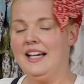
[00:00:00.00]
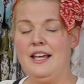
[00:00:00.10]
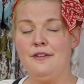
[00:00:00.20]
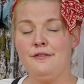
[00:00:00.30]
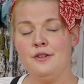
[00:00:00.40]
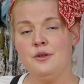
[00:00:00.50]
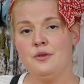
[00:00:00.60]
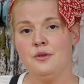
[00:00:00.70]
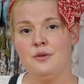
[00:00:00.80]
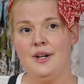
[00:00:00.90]
If
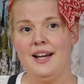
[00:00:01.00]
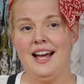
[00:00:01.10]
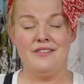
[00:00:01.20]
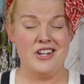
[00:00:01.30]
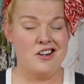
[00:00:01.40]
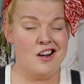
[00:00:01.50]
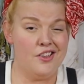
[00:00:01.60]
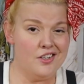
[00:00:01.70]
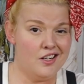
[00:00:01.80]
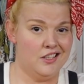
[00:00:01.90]
you have
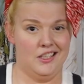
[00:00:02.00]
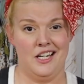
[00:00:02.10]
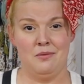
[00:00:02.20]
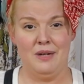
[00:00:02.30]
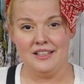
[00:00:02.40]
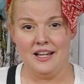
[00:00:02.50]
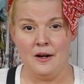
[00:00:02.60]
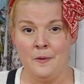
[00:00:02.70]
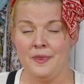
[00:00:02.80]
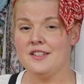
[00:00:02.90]
another unlined
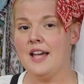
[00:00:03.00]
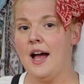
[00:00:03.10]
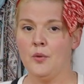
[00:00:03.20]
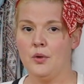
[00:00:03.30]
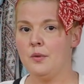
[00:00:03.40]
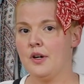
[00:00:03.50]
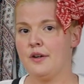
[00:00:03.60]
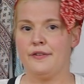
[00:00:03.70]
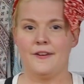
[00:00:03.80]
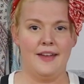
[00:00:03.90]
bedgown, this hack will work
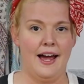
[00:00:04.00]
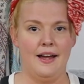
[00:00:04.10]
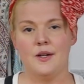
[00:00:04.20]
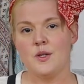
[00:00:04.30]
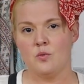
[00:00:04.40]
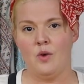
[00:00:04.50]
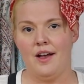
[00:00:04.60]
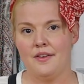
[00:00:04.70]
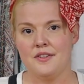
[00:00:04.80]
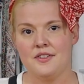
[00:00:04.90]
for that as
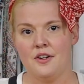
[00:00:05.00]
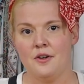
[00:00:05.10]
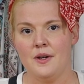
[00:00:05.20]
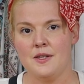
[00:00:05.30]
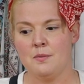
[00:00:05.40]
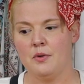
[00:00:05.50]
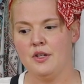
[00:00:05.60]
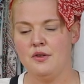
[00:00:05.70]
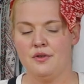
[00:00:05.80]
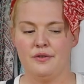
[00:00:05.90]
well. So it's pretty
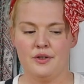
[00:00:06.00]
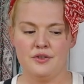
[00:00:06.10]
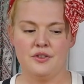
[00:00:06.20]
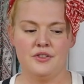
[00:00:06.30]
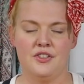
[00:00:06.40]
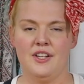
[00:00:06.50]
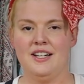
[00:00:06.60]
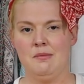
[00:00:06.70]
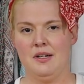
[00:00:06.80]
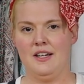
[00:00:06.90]
universal to
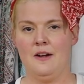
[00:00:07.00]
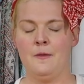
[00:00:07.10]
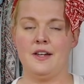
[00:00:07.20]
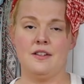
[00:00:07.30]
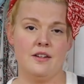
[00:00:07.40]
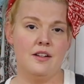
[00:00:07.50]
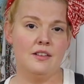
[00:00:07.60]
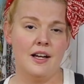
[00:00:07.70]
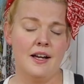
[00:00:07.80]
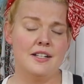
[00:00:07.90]
any bedgown that is
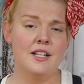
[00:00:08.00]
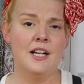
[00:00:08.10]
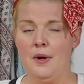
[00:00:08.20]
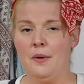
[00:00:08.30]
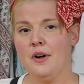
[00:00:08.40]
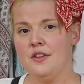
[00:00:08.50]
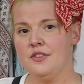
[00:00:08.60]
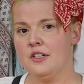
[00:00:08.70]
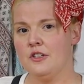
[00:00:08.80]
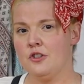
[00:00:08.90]
unlined, but we're
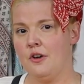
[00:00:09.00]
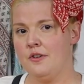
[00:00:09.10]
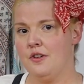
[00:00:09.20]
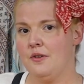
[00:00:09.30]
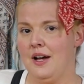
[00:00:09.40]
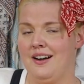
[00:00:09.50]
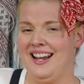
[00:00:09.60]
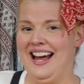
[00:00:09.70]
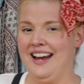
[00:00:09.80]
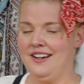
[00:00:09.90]
also going to show you how to
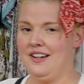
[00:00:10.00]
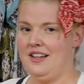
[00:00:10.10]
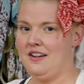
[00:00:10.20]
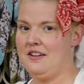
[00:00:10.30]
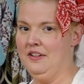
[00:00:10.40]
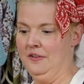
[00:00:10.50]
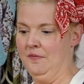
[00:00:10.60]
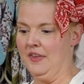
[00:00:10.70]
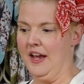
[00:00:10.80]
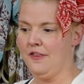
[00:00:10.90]
add it in
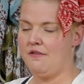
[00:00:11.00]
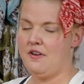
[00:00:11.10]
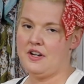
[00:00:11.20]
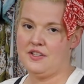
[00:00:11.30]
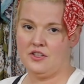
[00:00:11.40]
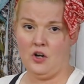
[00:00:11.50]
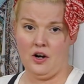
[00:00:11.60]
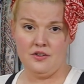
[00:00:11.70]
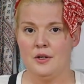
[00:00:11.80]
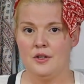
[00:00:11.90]
at the very
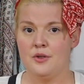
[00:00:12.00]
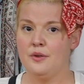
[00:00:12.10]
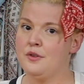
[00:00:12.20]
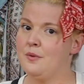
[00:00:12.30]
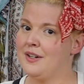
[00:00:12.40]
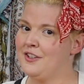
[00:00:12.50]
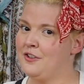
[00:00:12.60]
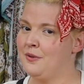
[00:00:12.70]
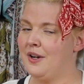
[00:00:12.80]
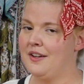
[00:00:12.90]
start. So if you want to
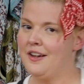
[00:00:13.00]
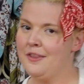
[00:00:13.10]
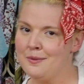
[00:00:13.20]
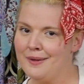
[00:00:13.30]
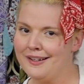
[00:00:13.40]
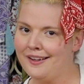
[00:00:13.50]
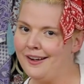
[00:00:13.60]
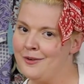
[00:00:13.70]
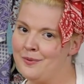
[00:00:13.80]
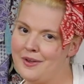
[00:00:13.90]
do another
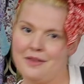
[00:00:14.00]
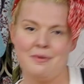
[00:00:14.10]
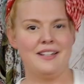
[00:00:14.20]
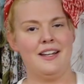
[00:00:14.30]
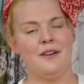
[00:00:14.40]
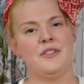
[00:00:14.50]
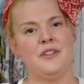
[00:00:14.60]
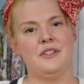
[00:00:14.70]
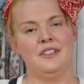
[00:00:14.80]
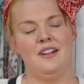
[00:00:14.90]
bedgown with the Bedgown
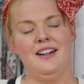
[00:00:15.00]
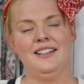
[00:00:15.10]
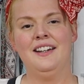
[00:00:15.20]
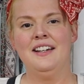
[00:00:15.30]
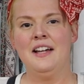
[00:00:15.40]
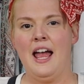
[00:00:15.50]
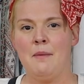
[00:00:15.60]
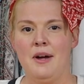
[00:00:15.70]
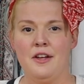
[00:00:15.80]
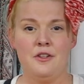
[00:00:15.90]
sew along,
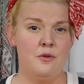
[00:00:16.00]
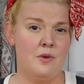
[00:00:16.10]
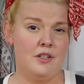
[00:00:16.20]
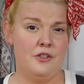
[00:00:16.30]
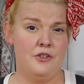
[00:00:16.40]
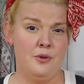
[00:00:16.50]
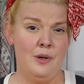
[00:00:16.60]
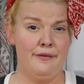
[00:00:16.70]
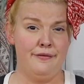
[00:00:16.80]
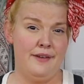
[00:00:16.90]
but you want to do
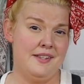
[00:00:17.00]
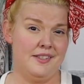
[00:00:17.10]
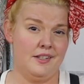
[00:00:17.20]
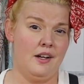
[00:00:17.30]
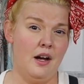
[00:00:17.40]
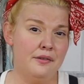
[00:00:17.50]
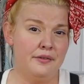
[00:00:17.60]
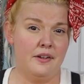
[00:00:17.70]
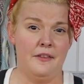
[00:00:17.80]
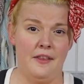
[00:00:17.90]
a faced cuff
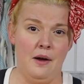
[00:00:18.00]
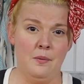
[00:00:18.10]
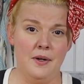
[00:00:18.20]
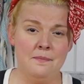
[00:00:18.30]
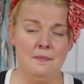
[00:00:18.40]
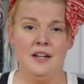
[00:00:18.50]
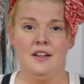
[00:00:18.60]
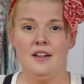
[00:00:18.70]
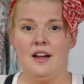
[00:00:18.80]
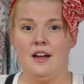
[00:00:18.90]
on that one,
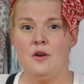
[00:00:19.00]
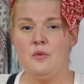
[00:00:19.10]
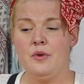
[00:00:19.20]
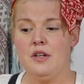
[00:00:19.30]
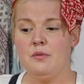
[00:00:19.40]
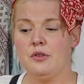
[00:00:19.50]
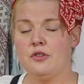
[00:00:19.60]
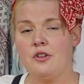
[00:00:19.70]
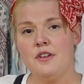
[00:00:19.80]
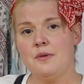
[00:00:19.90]
we will
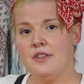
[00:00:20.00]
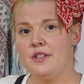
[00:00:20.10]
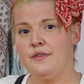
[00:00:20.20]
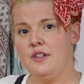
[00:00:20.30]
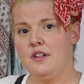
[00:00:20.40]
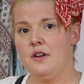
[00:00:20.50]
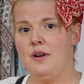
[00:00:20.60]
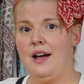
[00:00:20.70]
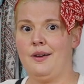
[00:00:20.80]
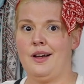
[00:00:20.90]
show you in this video
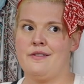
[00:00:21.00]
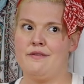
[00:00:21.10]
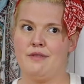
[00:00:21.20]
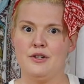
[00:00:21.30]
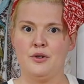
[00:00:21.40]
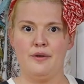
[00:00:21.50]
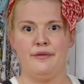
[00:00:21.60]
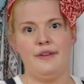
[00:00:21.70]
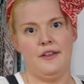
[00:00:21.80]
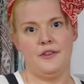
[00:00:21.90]
how to kind of
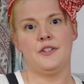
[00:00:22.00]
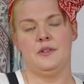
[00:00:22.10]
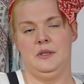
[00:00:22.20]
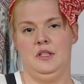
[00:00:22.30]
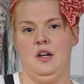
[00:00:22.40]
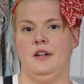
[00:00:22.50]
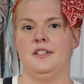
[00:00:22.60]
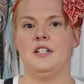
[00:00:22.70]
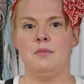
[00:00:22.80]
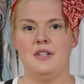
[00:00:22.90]
retrofit the sew along
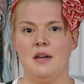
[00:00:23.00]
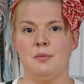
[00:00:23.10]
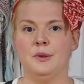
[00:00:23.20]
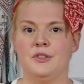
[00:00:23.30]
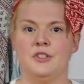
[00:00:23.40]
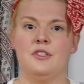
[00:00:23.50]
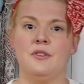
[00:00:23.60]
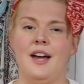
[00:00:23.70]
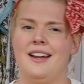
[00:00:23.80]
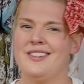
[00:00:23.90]
to be able to do
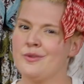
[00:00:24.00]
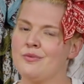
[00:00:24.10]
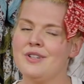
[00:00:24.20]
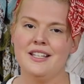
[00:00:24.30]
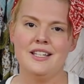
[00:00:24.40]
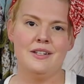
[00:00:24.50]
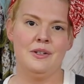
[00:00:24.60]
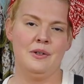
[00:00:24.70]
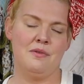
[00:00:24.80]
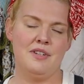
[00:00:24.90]
that. It's really,
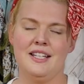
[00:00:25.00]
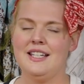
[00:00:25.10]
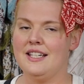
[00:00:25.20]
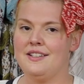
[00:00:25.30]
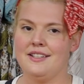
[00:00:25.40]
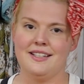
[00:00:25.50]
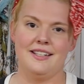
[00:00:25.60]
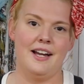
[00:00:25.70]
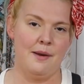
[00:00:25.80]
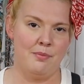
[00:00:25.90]
really
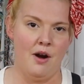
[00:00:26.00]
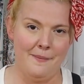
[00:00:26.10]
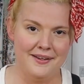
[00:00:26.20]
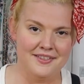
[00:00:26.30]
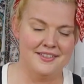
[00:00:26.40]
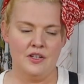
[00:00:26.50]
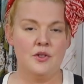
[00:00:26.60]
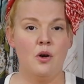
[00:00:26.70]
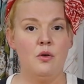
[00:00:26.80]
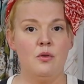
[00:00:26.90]
easy, I promise.
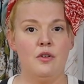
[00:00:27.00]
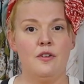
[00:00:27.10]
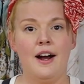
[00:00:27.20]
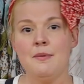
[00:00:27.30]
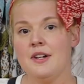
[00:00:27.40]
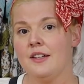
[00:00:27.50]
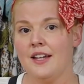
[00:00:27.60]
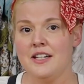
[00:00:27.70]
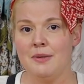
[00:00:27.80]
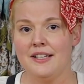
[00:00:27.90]
So grab an
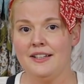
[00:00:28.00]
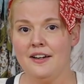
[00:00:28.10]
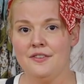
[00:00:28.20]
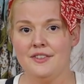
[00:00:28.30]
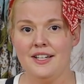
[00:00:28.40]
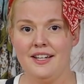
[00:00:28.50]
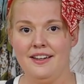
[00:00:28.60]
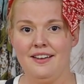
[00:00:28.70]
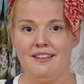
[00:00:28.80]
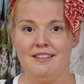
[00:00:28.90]
unlined bedgown
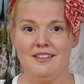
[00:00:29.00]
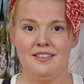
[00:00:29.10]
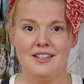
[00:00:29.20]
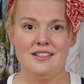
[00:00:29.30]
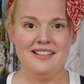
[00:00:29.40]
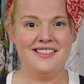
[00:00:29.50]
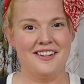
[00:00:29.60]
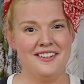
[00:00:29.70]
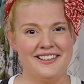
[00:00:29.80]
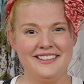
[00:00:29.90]
and let's get
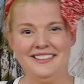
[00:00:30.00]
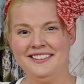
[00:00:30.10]
started.